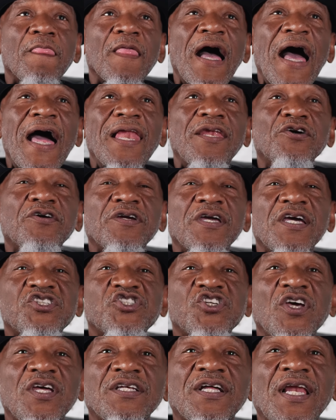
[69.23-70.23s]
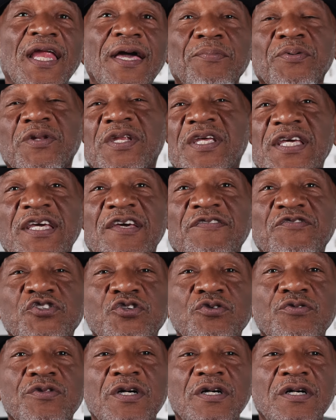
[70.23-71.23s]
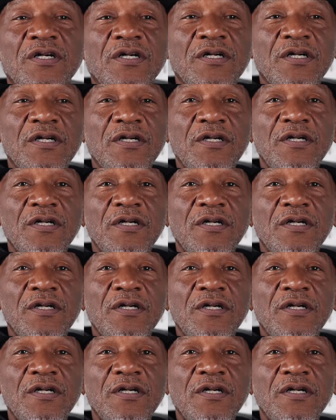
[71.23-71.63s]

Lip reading: I look at Jed Clampett, he gives you the